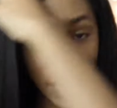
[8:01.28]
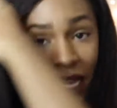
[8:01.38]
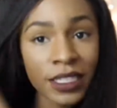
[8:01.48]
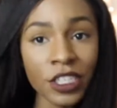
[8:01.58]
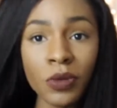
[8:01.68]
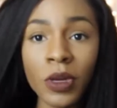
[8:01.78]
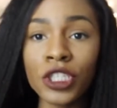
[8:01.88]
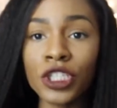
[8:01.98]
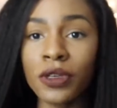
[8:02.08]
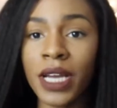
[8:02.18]
it. I just
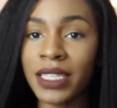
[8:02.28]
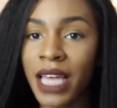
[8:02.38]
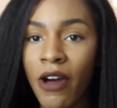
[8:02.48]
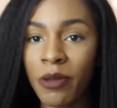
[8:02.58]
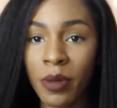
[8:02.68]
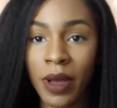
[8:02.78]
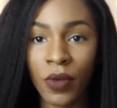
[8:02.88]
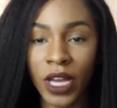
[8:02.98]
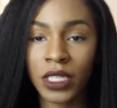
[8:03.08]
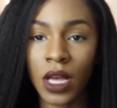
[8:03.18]
wanted to show you guys how I put my
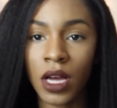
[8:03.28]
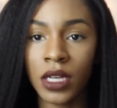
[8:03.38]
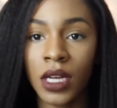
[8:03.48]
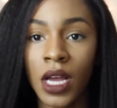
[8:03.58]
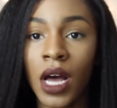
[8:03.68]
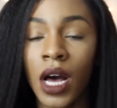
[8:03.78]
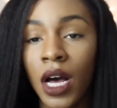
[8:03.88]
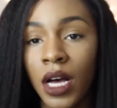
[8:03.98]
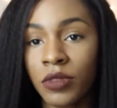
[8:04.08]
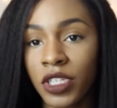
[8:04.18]
wigs on,
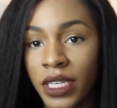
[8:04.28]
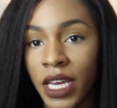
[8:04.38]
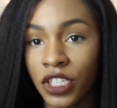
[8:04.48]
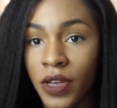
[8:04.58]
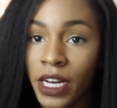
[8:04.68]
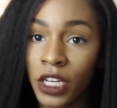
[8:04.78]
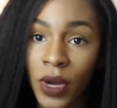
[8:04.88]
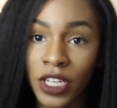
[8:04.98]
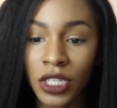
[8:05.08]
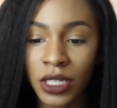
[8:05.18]
just in case you had any
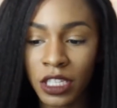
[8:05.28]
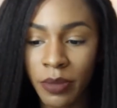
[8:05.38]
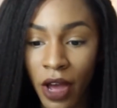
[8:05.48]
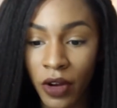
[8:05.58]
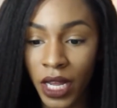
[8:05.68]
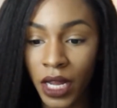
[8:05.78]
questions about